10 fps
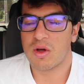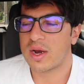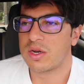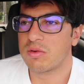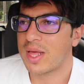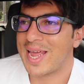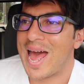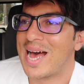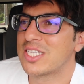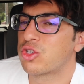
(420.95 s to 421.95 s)
know how to do like
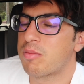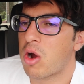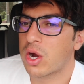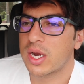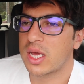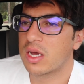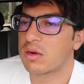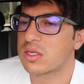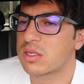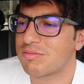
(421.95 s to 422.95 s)
ads or marketing
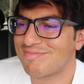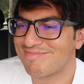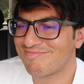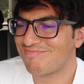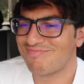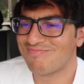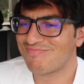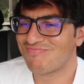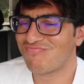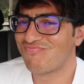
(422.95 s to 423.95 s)
or s
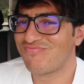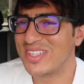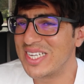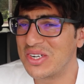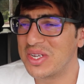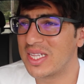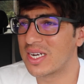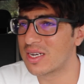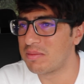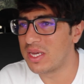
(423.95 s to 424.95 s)
literally
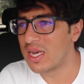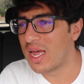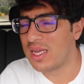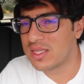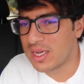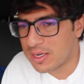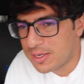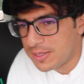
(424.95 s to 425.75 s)
there could be anything.